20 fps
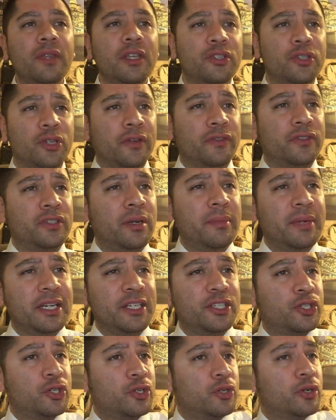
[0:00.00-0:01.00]
So if
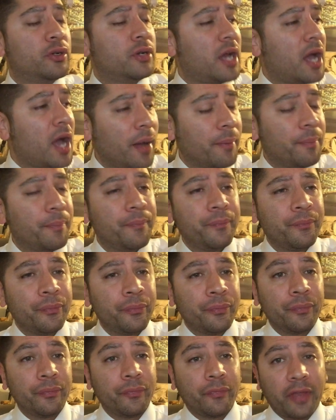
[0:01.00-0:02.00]
somebody's screwed up,
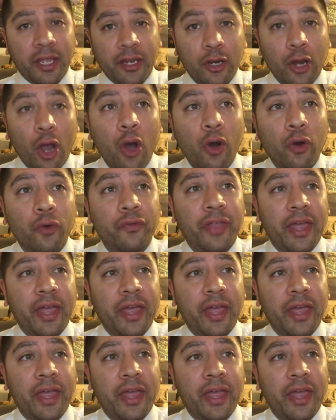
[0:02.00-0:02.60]
they know